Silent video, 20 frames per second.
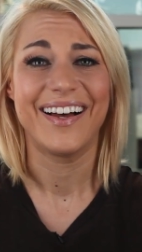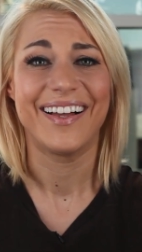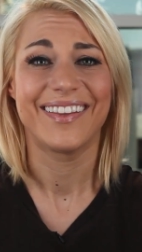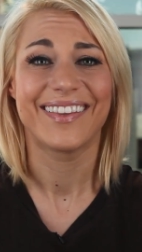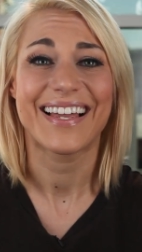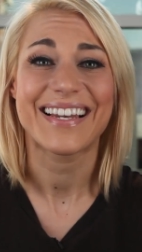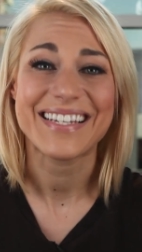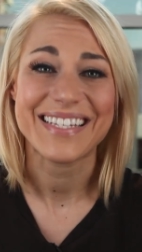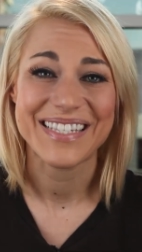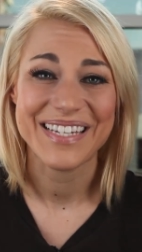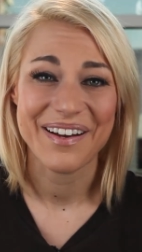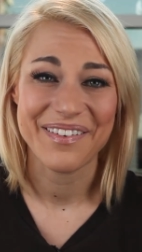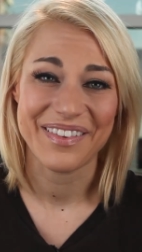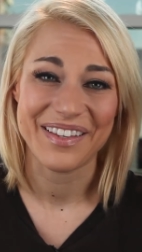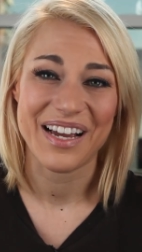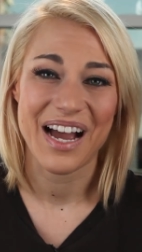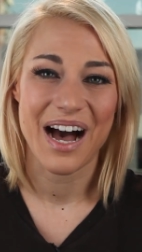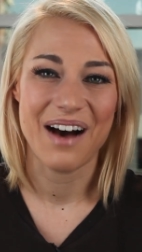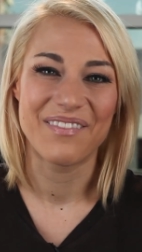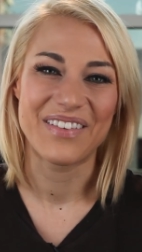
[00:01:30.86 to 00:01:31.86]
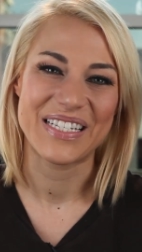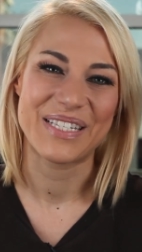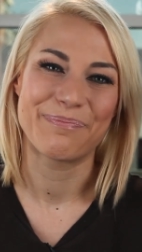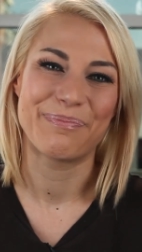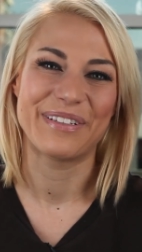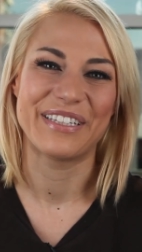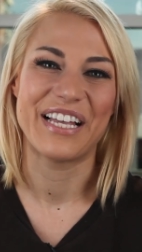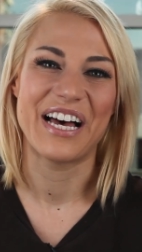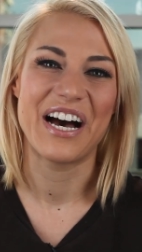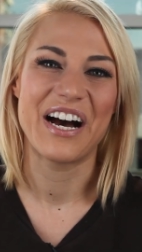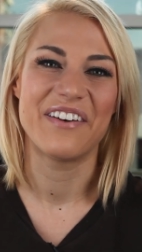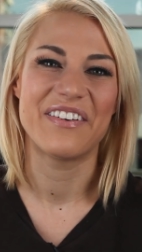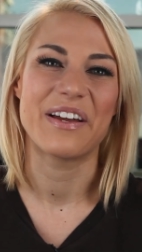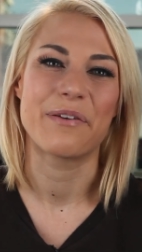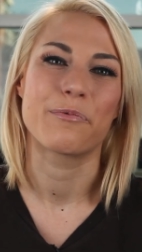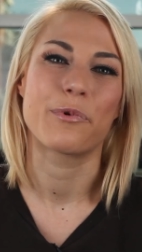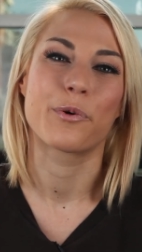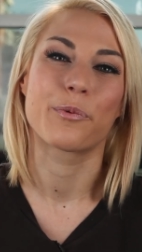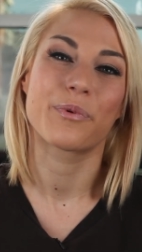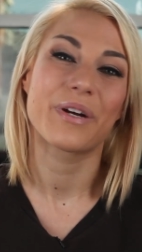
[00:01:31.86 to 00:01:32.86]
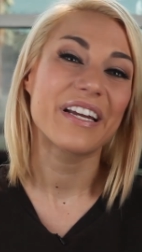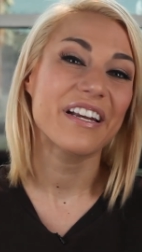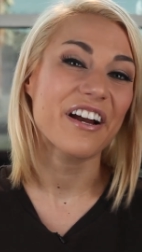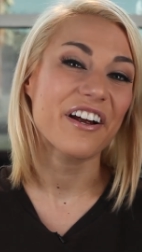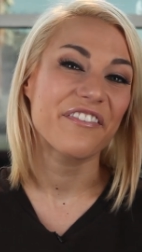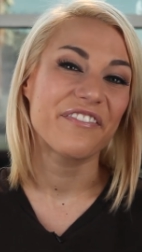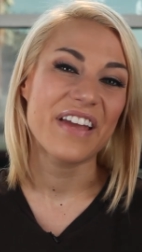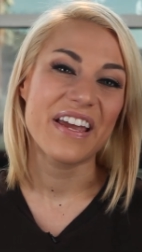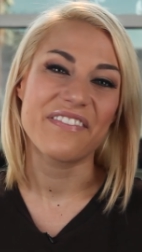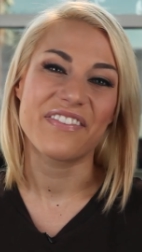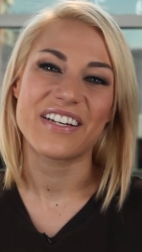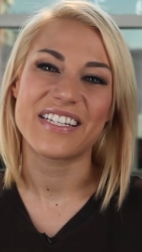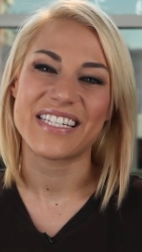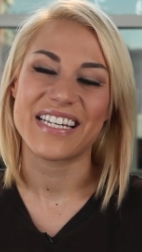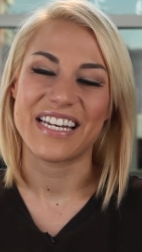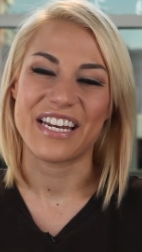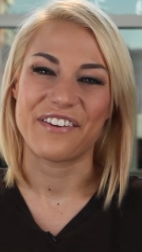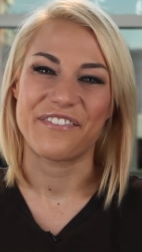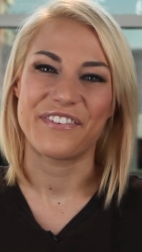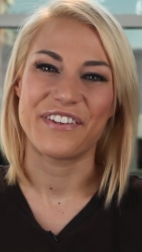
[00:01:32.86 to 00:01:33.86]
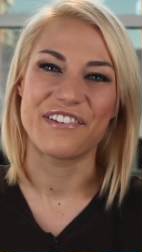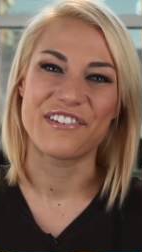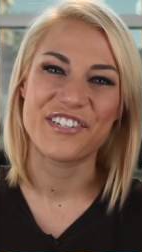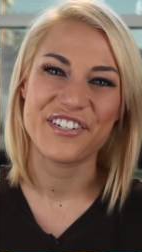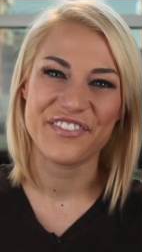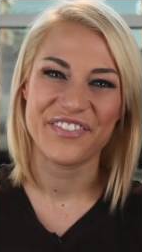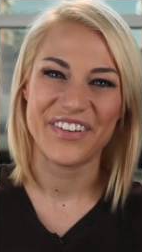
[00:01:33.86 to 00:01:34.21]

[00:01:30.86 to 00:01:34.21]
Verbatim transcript: Let us know in the comments below, and we'll read our favorites in a future